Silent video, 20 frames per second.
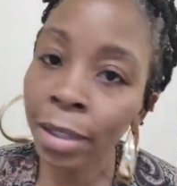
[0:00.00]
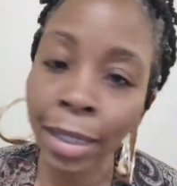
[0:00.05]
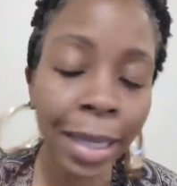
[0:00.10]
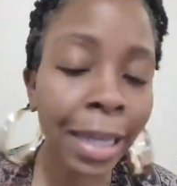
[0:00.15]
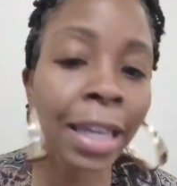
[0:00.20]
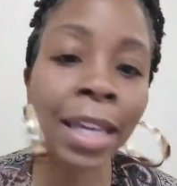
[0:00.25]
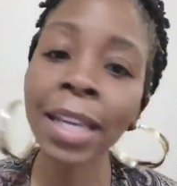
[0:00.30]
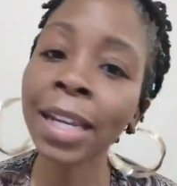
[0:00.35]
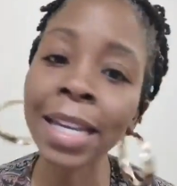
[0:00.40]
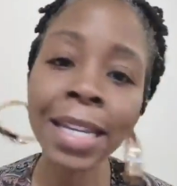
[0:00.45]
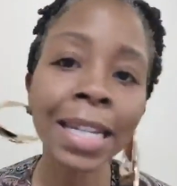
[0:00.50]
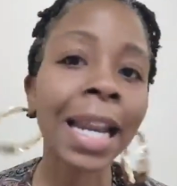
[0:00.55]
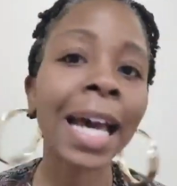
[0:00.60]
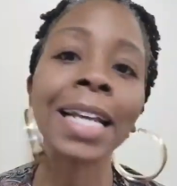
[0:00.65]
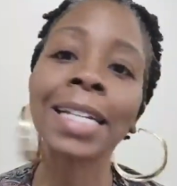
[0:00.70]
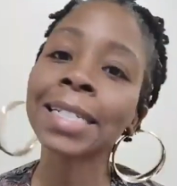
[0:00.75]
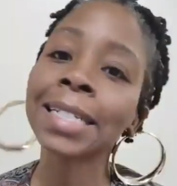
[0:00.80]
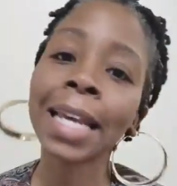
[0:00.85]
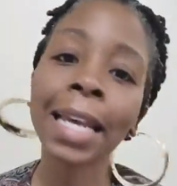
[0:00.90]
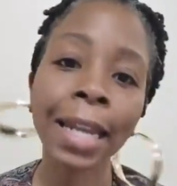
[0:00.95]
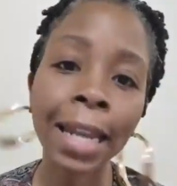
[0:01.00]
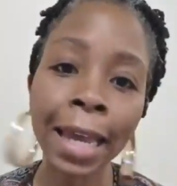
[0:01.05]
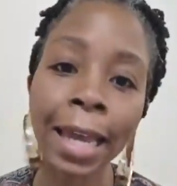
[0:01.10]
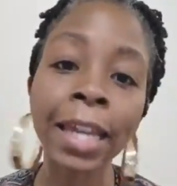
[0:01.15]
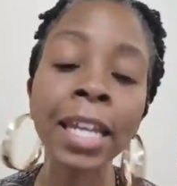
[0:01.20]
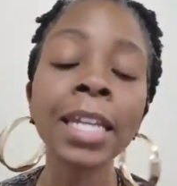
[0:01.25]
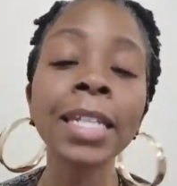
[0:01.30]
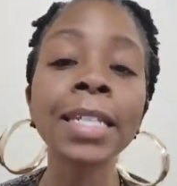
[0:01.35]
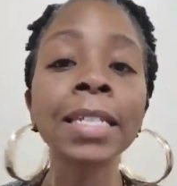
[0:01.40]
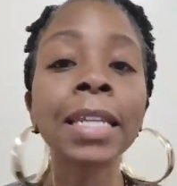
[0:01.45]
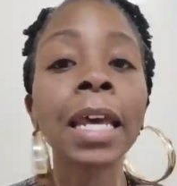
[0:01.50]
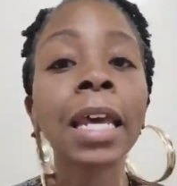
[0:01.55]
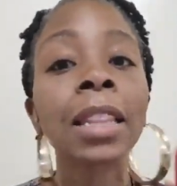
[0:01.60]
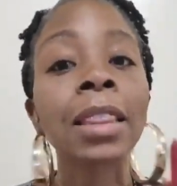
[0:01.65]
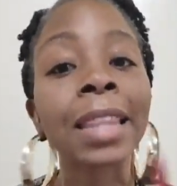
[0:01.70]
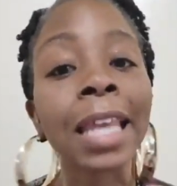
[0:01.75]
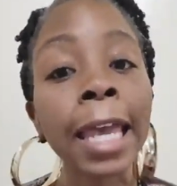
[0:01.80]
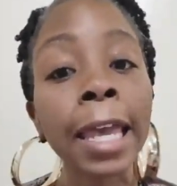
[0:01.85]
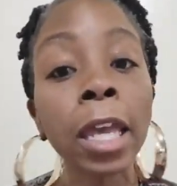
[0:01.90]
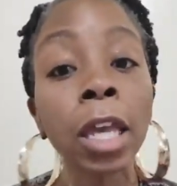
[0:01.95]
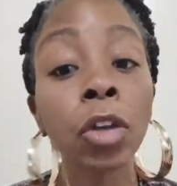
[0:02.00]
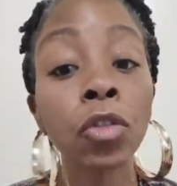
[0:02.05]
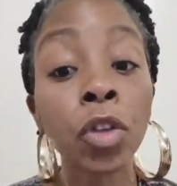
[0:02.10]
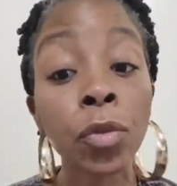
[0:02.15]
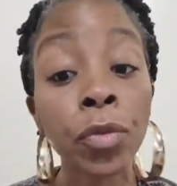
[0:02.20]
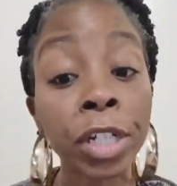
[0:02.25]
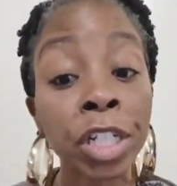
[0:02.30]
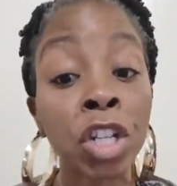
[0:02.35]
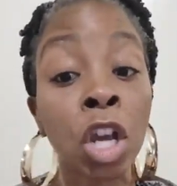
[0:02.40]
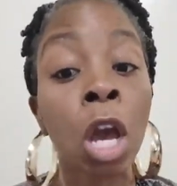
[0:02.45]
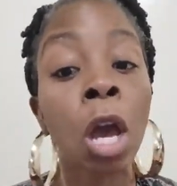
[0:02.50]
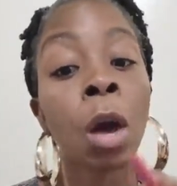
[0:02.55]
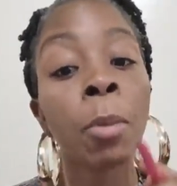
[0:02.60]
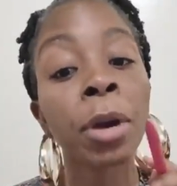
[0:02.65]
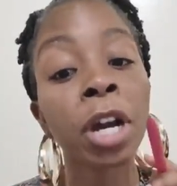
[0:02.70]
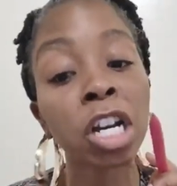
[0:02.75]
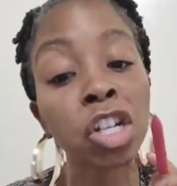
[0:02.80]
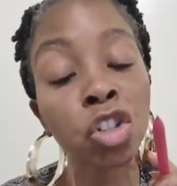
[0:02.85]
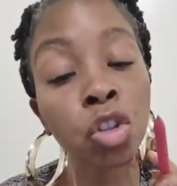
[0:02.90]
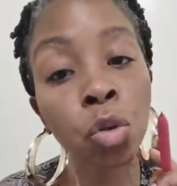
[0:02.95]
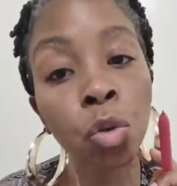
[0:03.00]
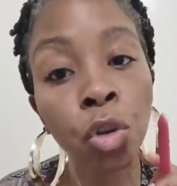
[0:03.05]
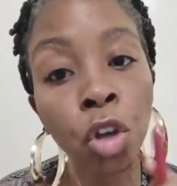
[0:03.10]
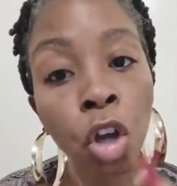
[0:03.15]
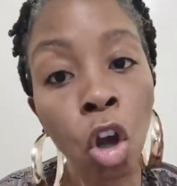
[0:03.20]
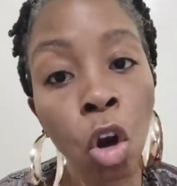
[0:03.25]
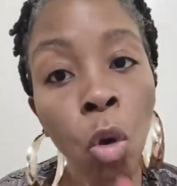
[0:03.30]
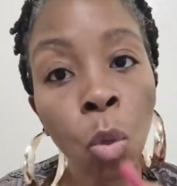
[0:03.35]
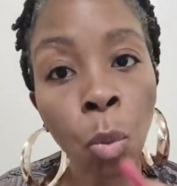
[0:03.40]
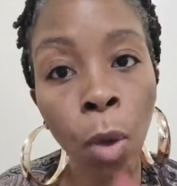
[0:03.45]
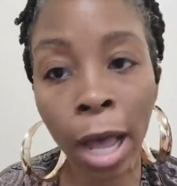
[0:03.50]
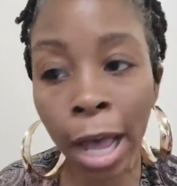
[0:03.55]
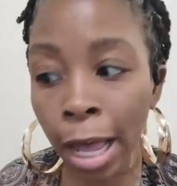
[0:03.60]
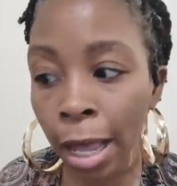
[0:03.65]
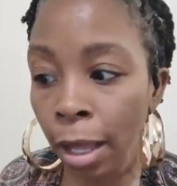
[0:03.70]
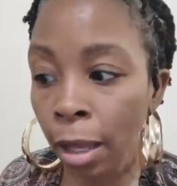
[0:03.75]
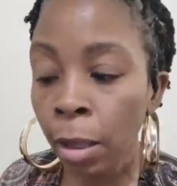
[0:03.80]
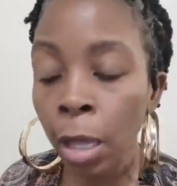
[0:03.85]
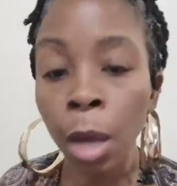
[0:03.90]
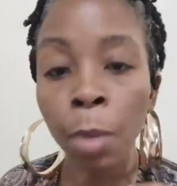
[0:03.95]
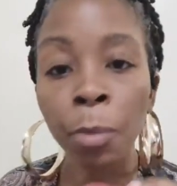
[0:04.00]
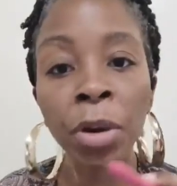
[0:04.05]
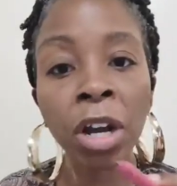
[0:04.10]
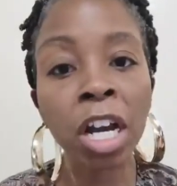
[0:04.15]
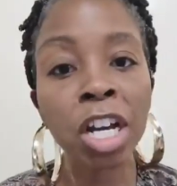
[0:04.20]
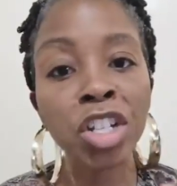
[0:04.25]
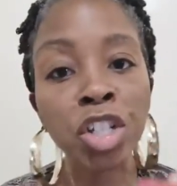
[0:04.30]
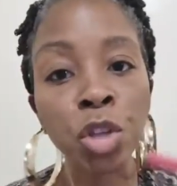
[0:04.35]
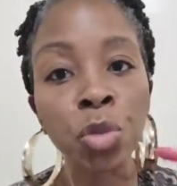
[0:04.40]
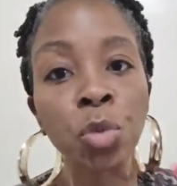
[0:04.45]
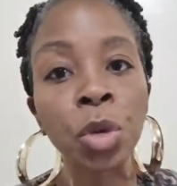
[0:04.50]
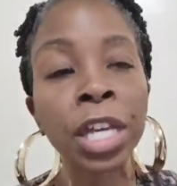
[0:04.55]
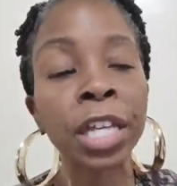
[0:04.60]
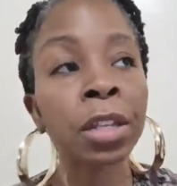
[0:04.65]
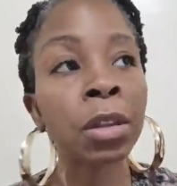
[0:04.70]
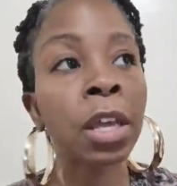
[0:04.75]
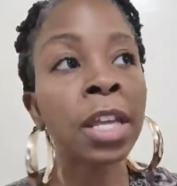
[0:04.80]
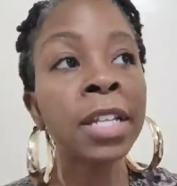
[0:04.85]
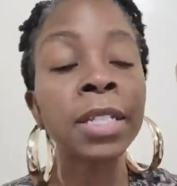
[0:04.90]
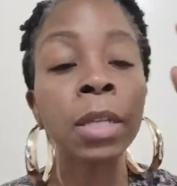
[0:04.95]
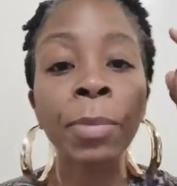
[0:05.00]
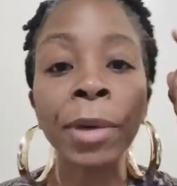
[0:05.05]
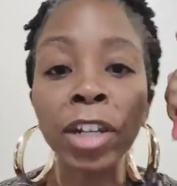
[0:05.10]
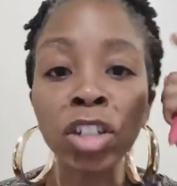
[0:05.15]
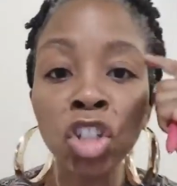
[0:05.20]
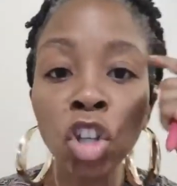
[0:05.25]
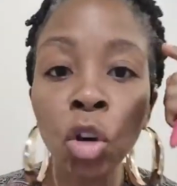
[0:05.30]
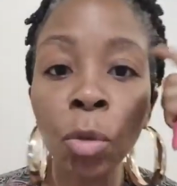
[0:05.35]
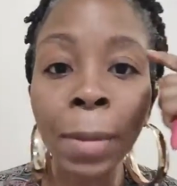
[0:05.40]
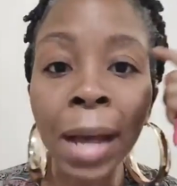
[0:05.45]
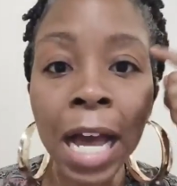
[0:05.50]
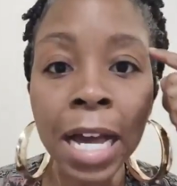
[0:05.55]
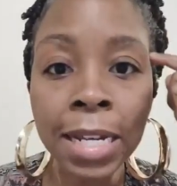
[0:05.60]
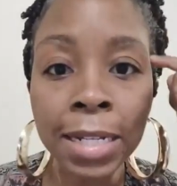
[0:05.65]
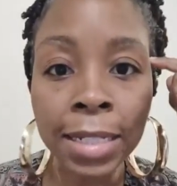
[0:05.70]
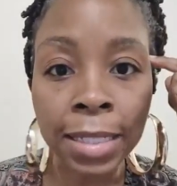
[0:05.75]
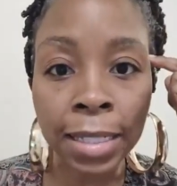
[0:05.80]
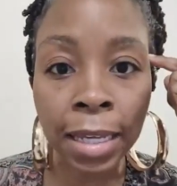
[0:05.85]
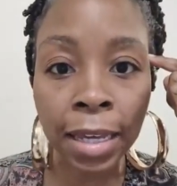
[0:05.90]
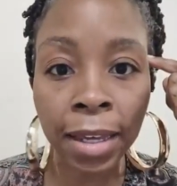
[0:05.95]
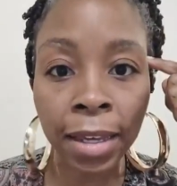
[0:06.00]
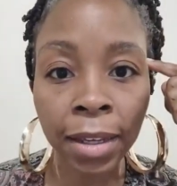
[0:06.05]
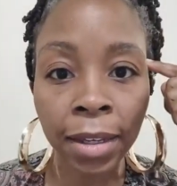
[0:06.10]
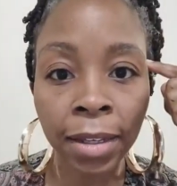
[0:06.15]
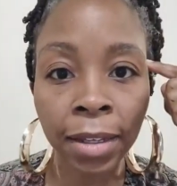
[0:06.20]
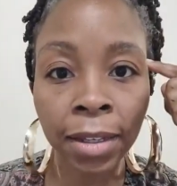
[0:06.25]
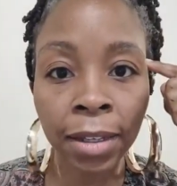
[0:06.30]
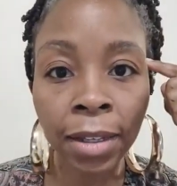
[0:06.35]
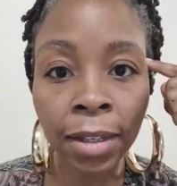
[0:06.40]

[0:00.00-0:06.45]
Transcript: he did not say that. He said think and grow rich. Because you know why? Because it's about your mindset.